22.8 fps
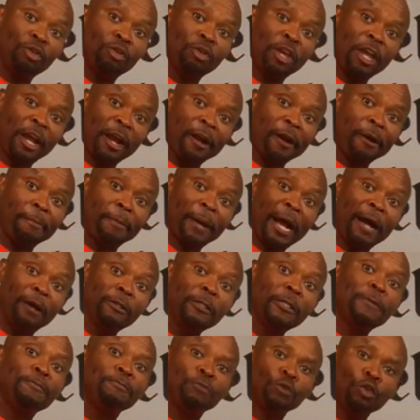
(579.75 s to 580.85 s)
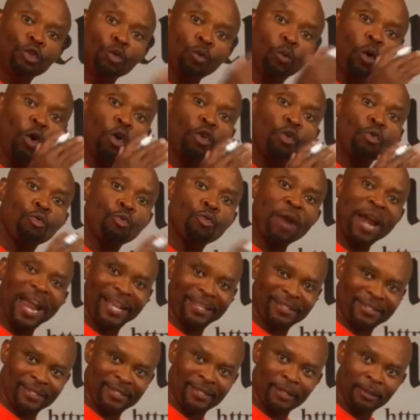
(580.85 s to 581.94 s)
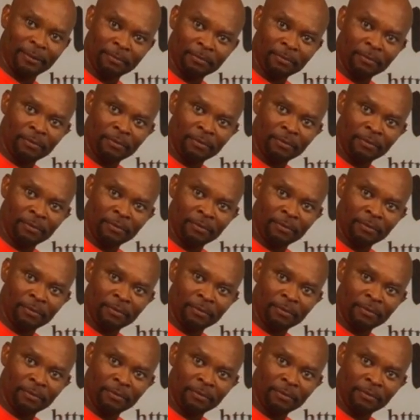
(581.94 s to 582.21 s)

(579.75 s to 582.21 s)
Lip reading: you care about, you want to rest.